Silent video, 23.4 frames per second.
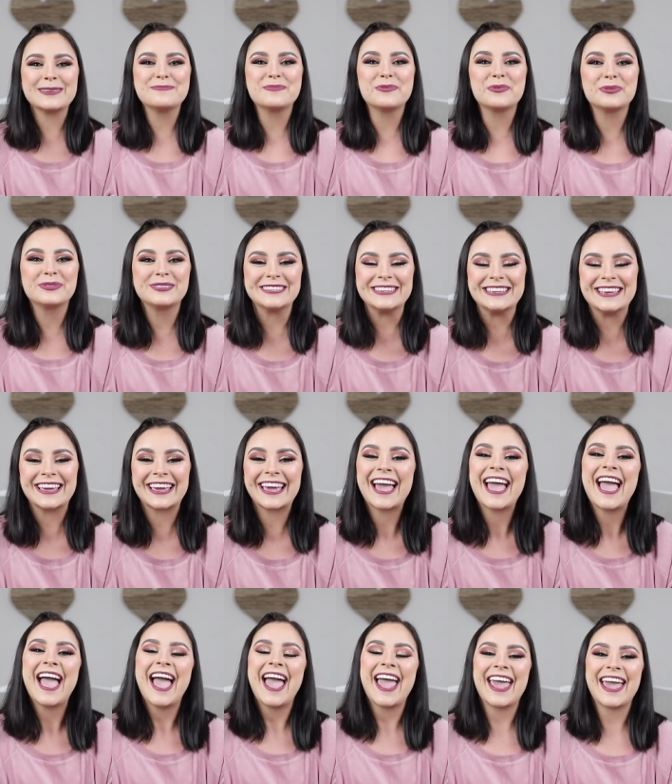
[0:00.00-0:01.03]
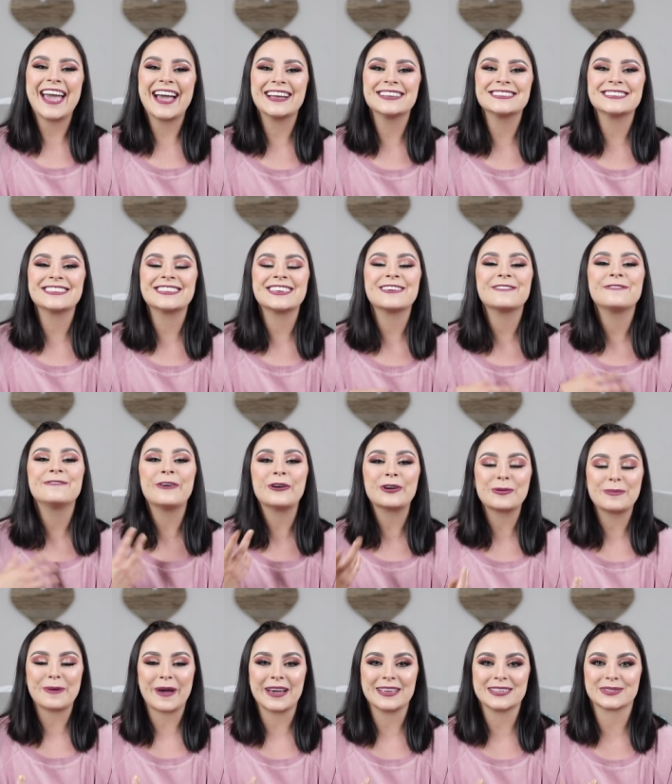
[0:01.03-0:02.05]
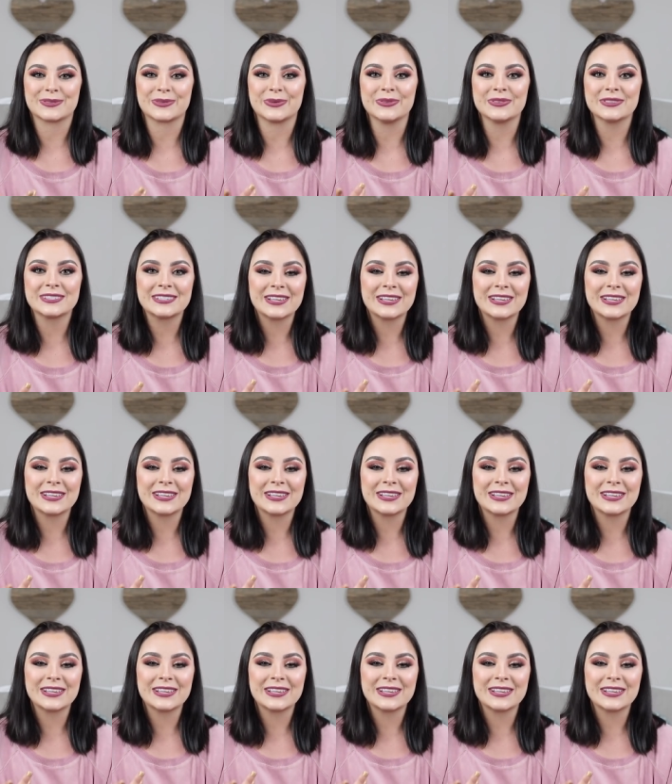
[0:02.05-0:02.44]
Boutique and the PhotoPass role.